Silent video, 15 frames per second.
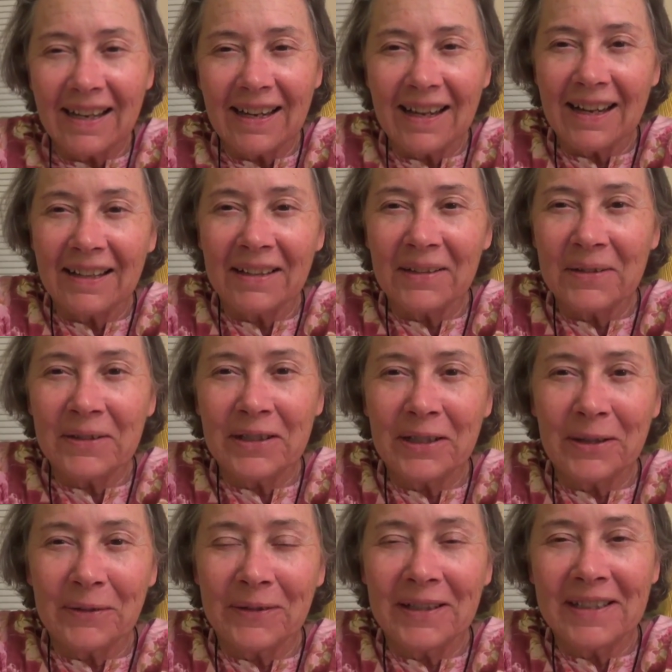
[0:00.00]
Hello
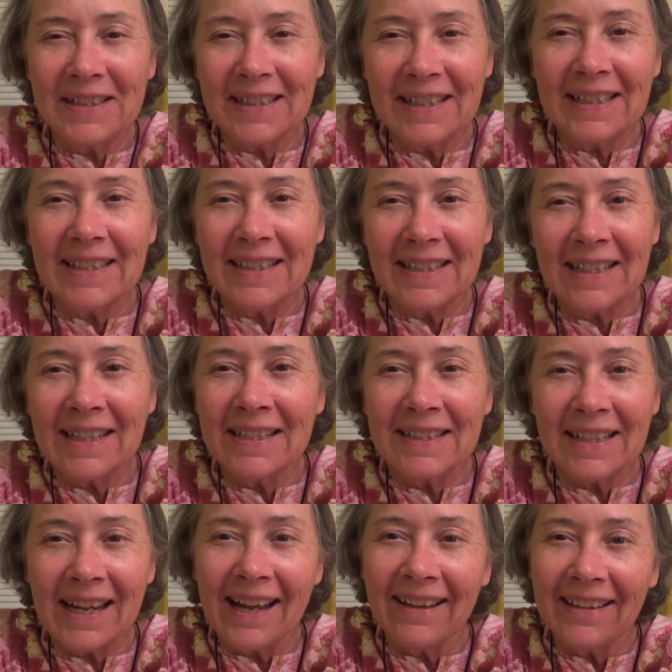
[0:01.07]
dear ones,
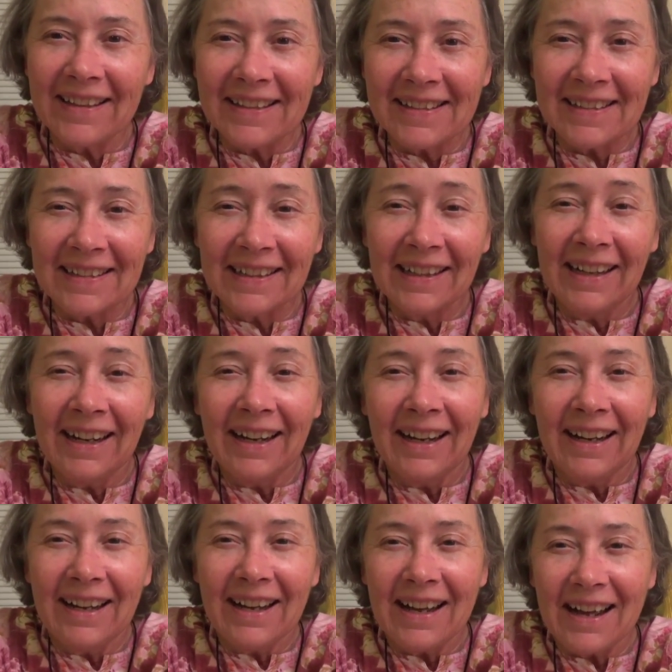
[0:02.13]
it's Alice.
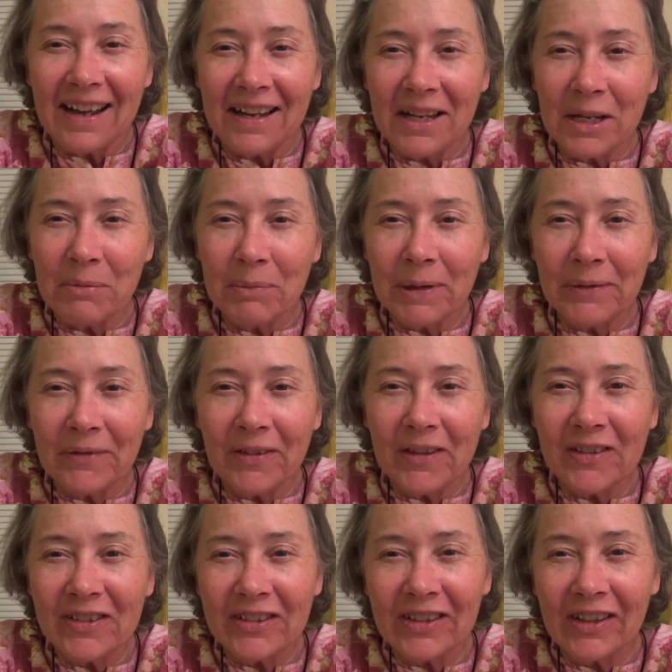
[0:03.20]
I am of the
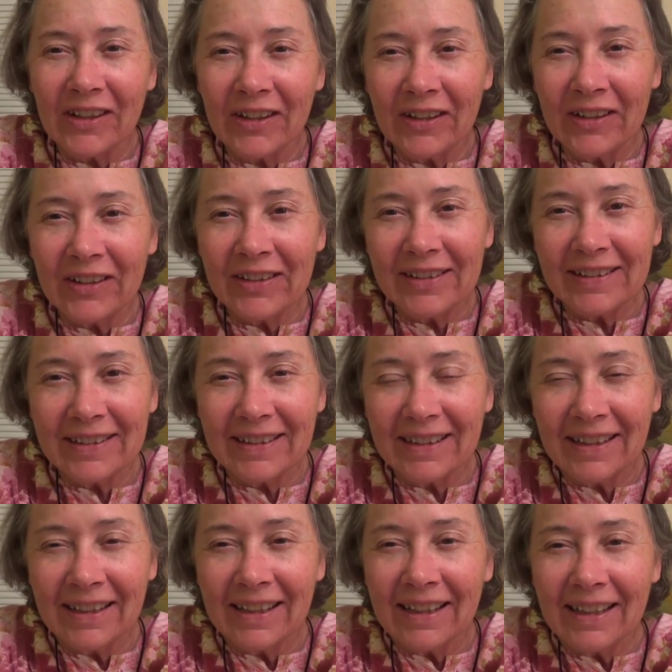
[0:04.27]
stars,
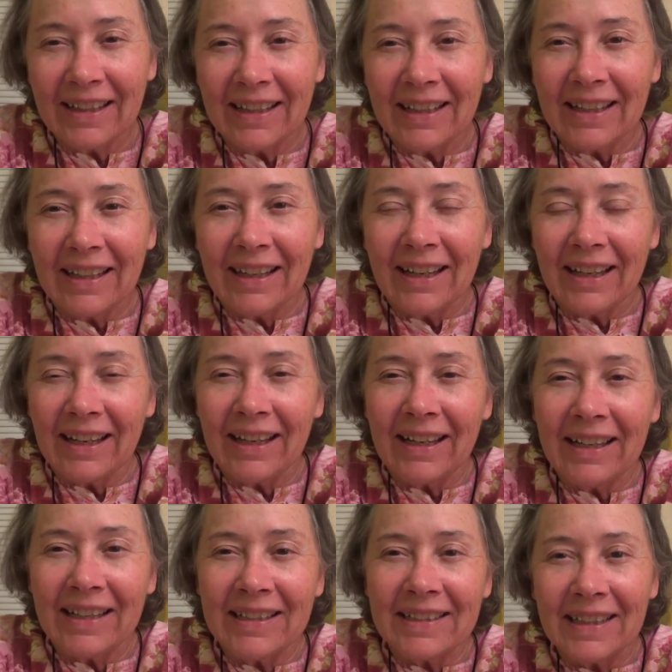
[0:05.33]

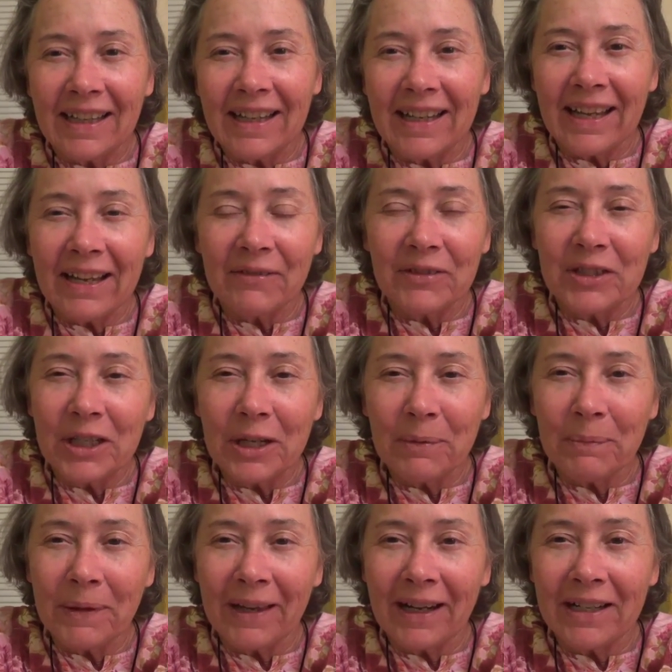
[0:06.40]
and I have a
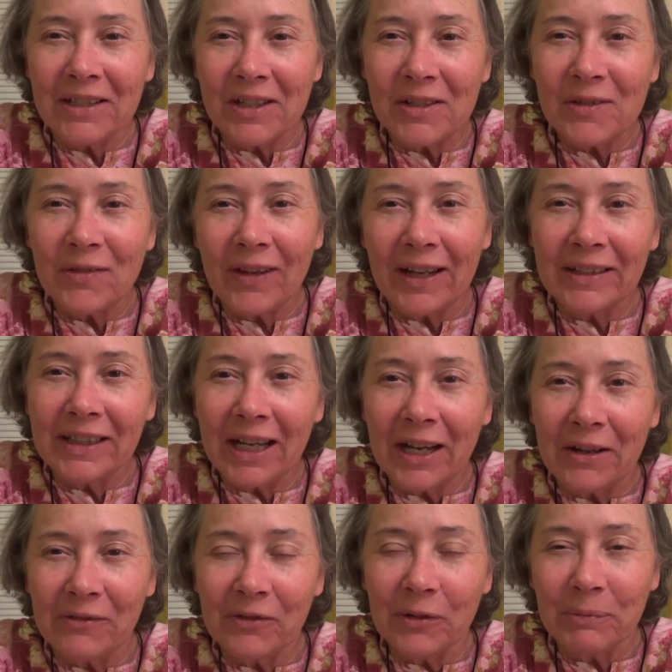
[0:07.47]
tip that I just found
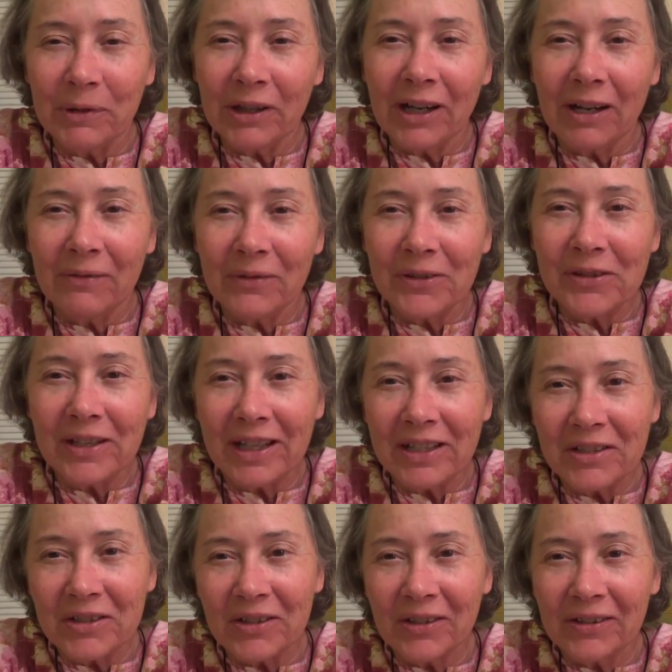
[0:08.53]
out from a
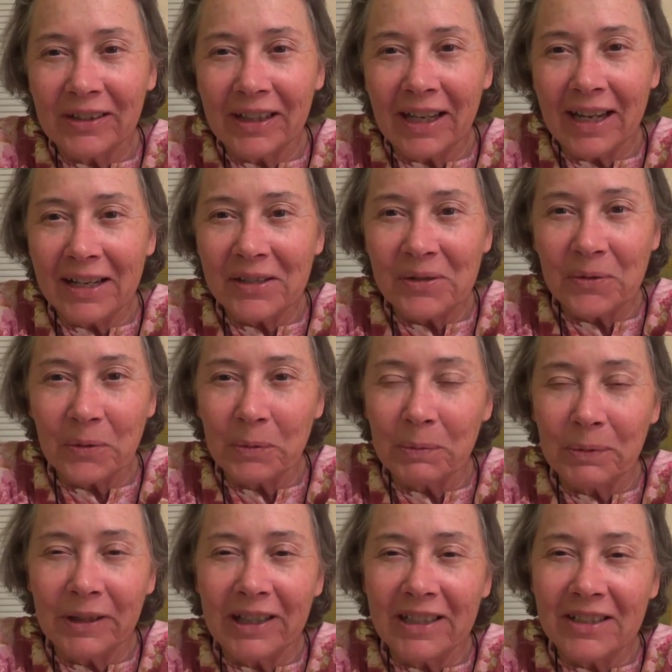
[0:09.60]
conversation on the astral
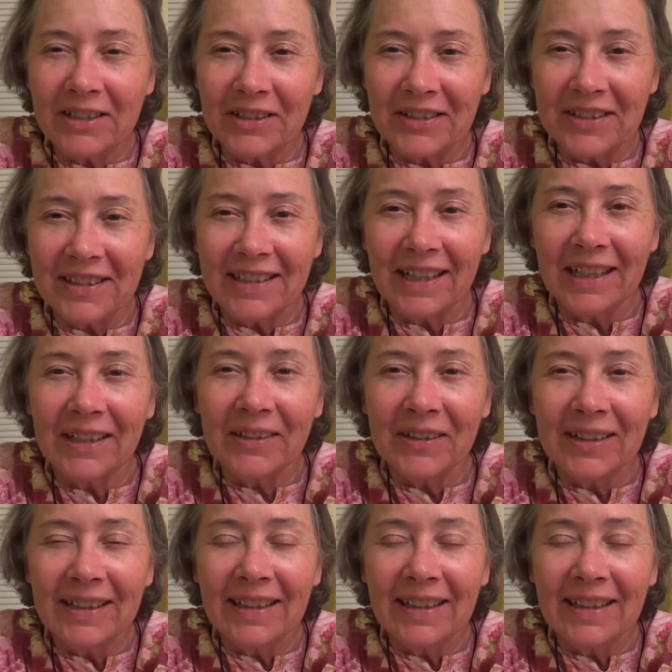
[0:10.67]
plane just now.